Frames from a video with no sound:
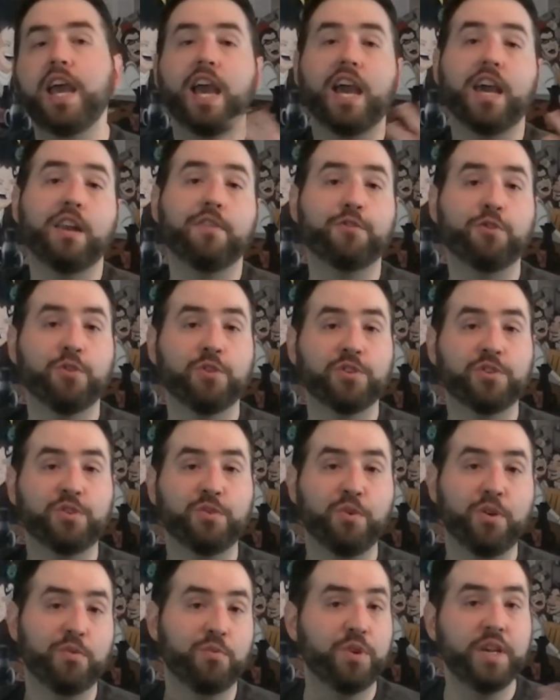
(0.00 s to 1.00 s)
And of course, the
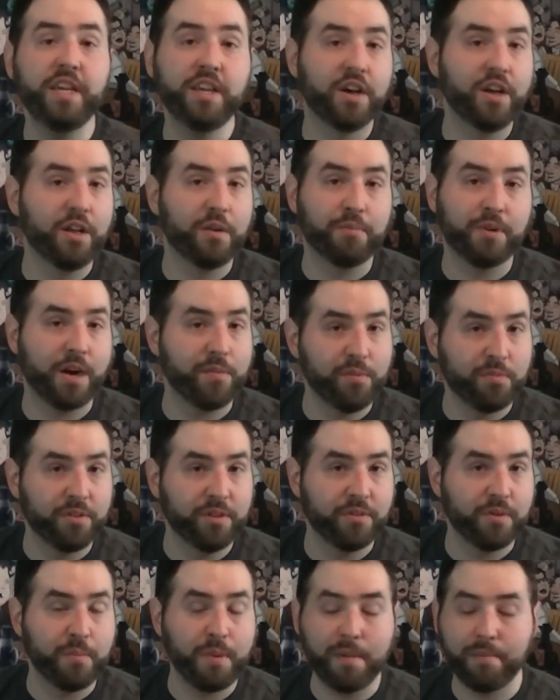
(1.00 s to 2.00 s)
one we all
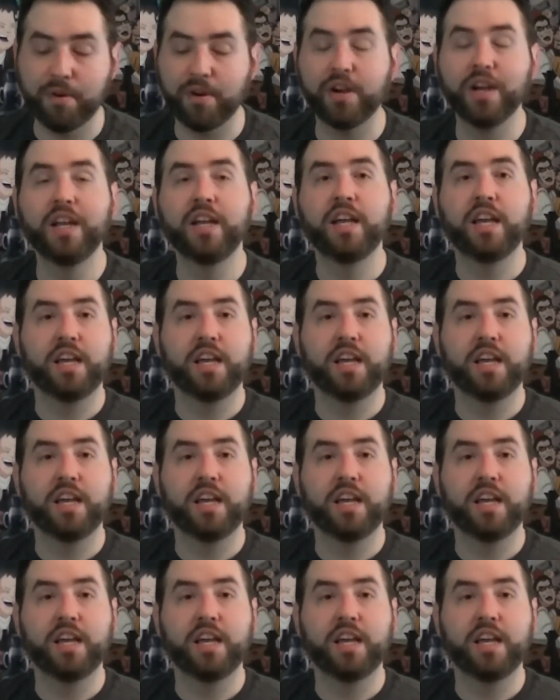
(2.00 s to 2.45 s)
probably remember,